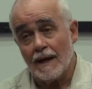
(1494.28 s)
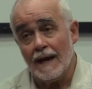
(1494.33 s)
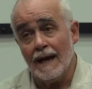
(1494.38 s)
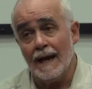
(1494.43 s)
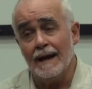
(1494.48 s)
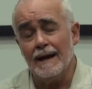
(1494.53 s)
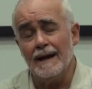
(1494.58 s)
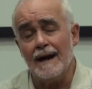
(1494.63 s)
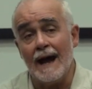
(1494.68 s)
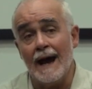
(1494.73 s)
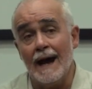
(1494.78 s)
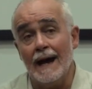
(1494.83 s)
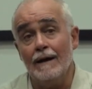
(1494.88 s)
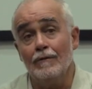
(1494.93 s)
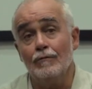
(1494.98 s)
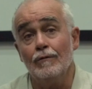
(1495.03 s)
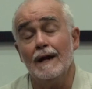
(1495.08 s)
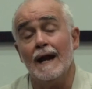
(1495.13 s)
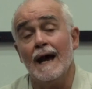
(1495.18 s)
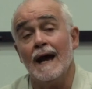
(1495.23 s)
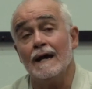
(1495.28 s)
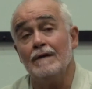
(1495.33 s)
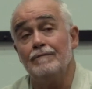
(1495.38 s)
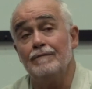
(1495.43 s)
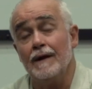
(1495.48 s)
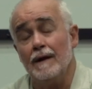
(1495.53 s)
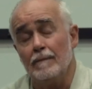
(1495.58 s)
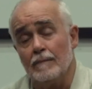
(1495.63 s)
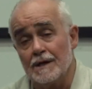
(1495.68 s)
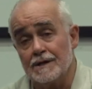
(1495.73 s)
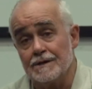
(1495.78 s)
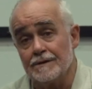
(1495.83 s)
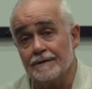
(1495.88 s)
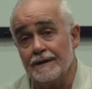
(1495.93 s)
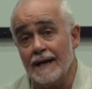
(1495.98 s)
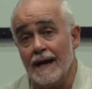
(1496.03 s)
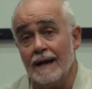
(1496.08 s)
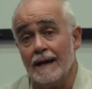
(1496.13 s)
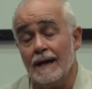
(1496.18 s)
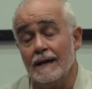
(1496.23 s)
And I relied very much on
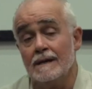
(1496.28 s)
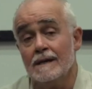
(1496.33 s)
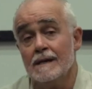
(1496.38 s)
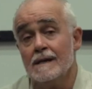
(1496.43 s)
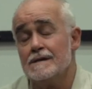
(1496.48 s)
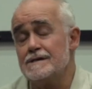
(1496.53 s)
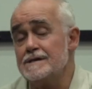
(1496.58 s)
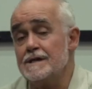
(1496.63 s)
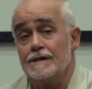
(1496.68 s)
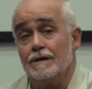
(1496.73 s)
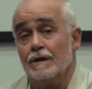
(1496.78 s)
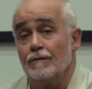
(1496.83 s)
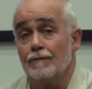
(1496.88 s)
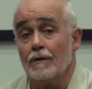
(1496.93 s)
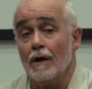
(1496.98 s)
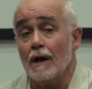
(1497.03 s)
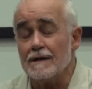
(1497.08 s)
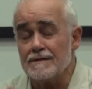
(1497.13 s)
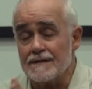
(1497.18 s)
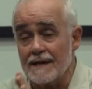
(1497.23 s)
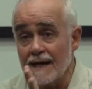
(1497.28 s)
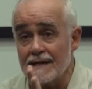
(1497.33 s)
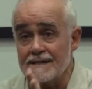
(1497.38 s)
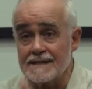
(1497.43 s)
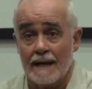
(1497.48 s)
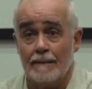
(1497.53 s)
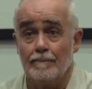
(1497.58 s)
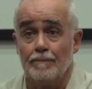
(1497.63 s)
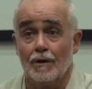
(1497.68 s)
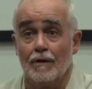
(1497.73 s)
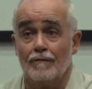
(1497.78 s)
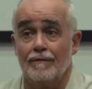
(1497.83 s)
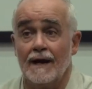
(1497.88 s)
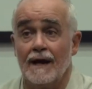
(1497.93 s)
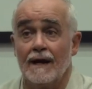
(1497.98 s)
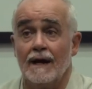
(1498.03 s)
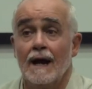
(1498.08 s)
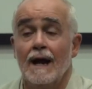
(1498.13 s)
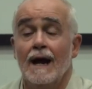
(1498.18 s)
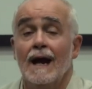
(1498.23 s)
that, and City of God is an example of
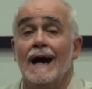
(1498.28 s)
that.